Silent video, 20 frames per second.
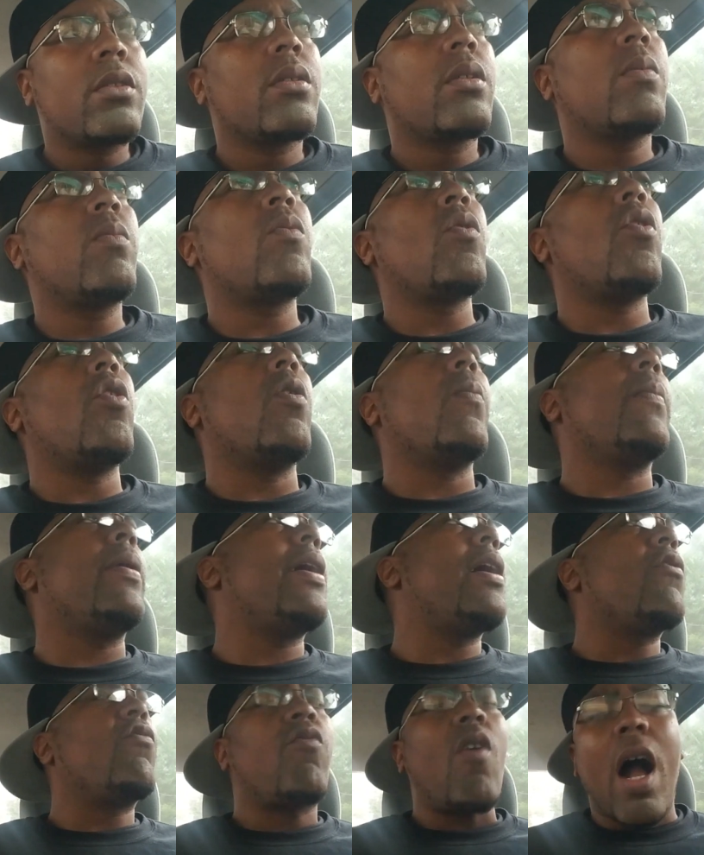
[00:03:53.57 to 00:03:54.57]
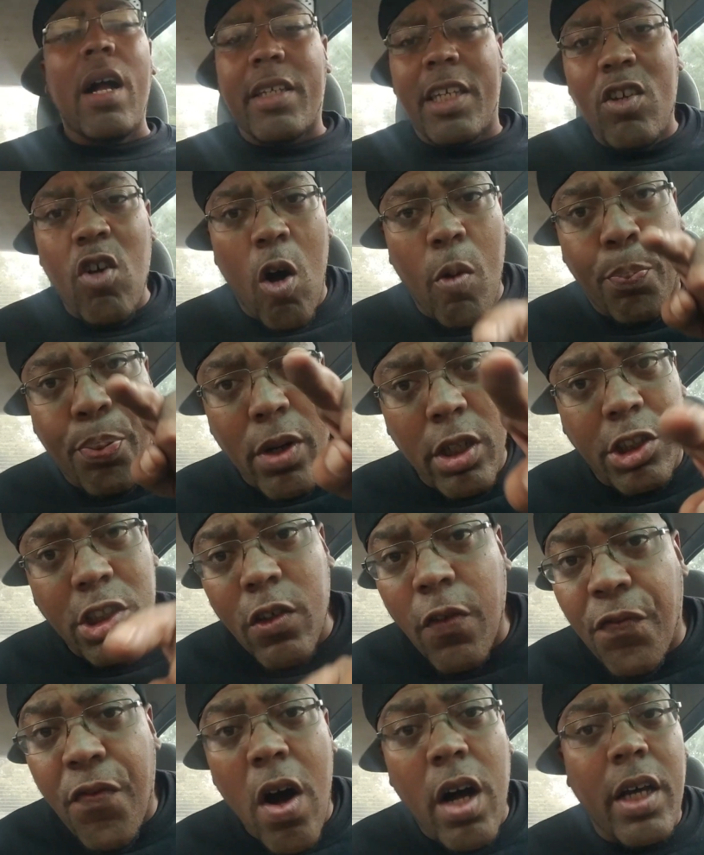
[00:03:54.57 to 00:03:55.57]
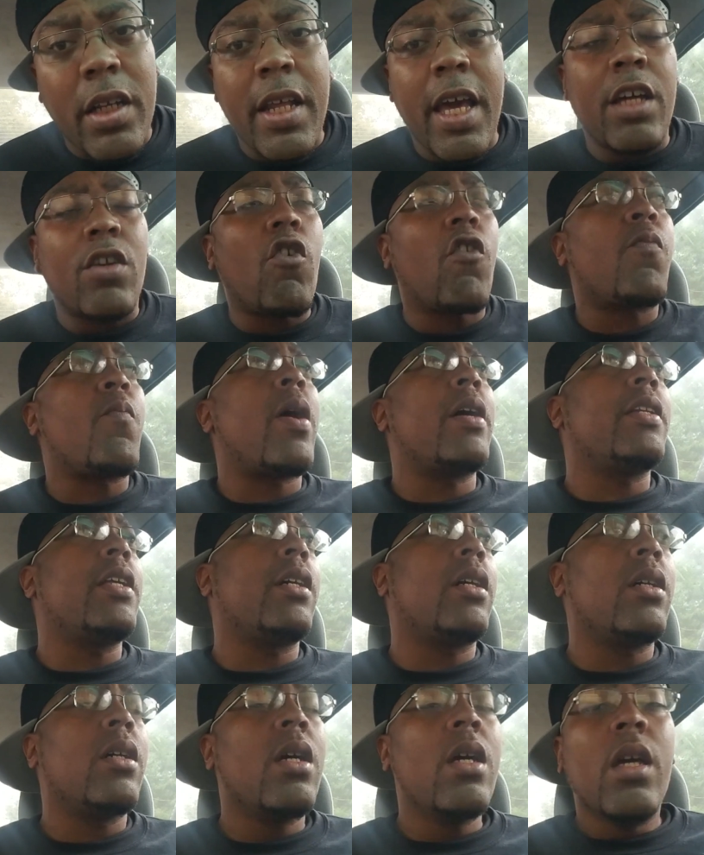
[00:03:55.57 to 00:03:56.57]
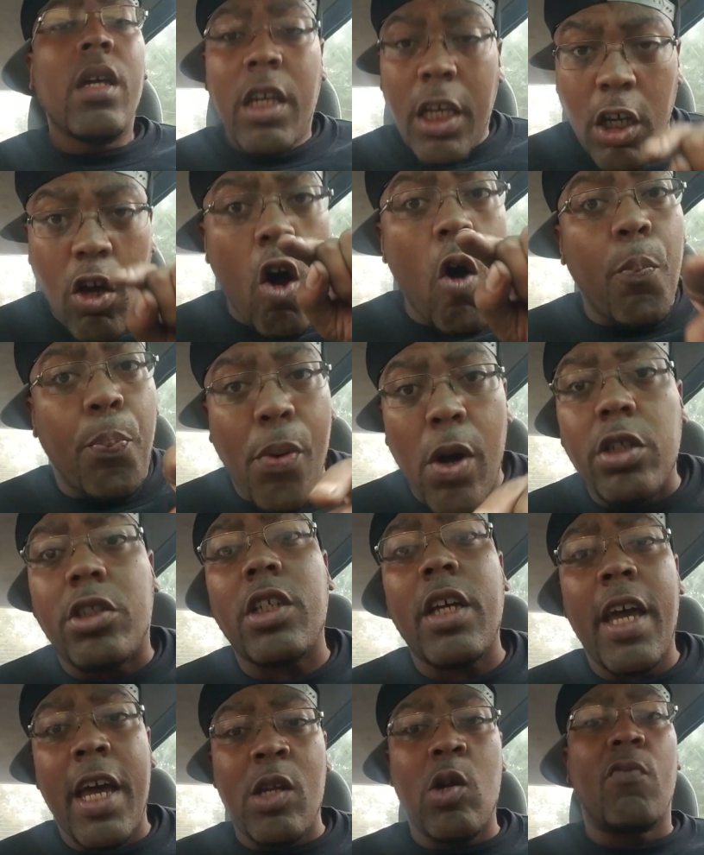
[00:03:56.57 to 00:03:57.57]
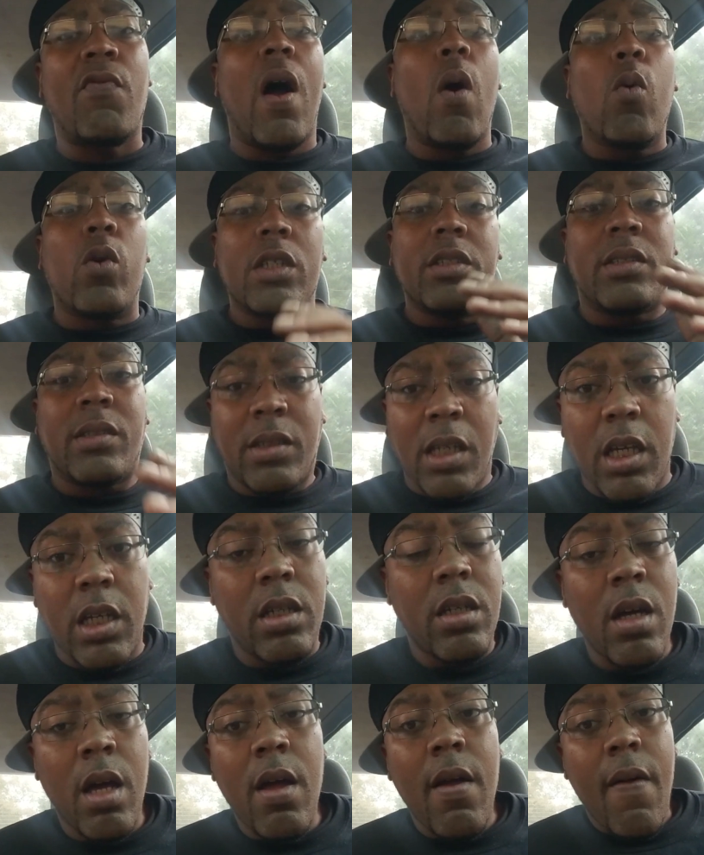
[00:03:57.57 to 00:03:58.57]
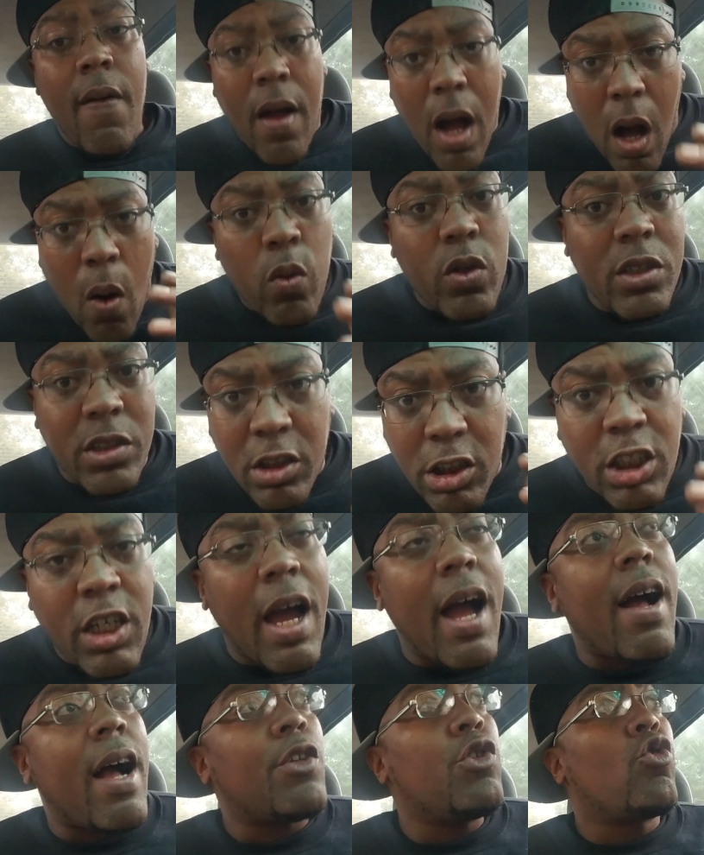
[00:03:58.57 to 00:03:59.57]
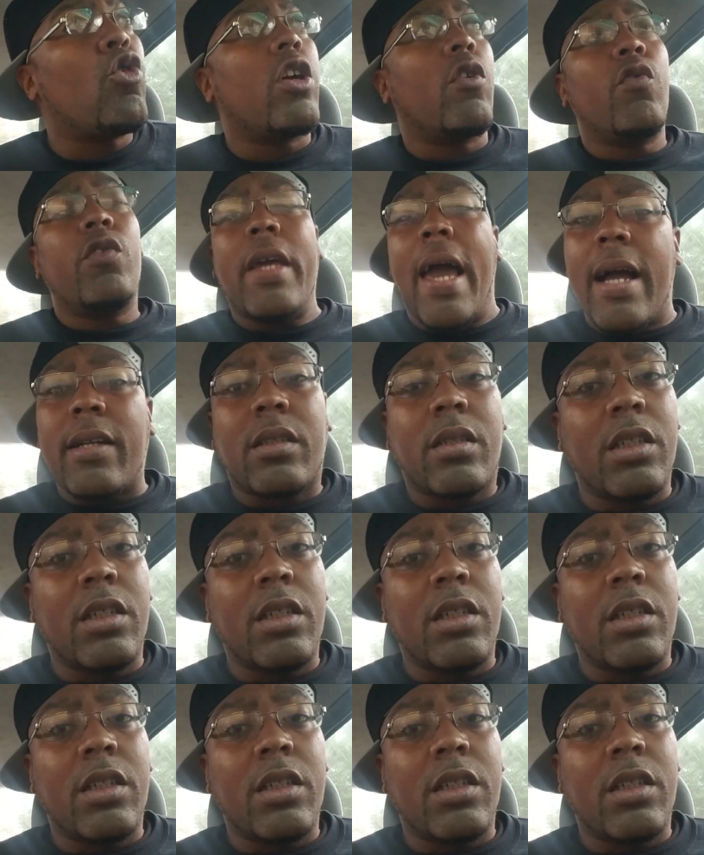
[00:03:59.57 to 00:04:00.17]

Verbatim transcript: Come on, man. Rock, he gonna punch your fucking head off, my nigga. He gonna punch your head off. I wanna see. I wanna see how, how you gonna react to